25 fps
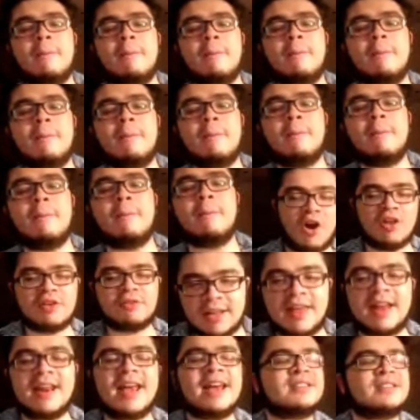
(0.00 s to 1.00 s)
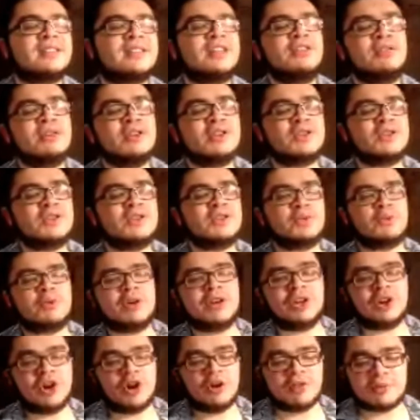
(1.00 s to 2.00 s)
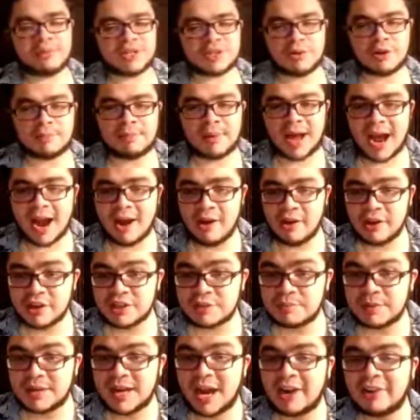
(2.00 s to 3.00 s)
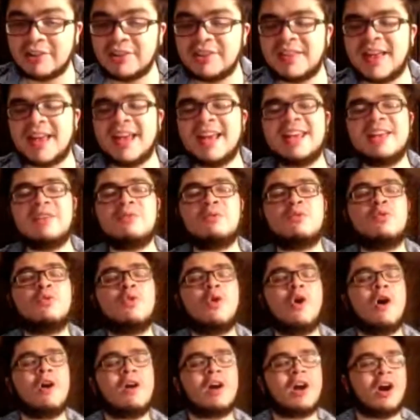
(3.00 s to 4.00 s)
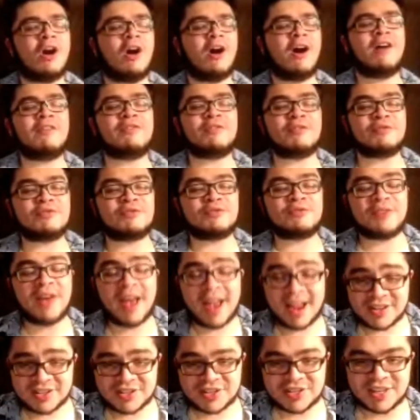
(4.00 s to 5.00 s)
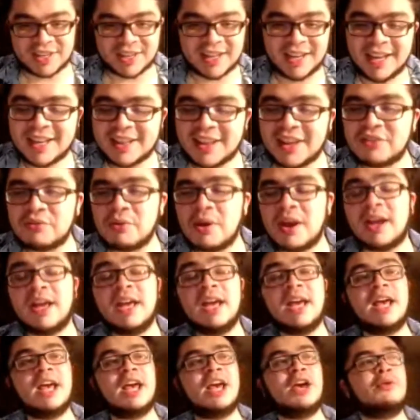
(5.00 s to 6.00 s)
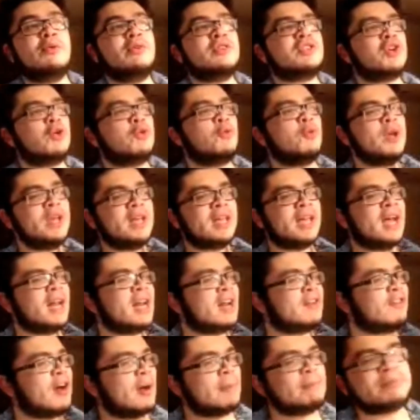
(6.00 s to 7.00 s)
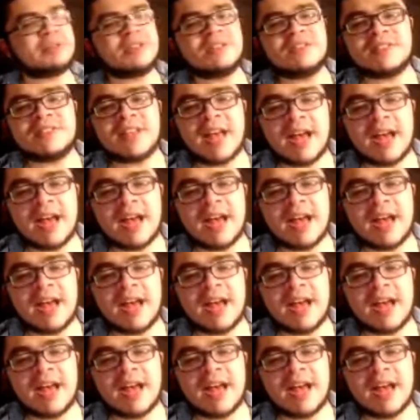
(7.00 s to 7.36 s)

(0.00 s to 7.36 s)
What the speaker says: better way for all the to win over the Pittsburgh Pirates, but not only in walk-off fashion. That's right. It was a weekend of ups and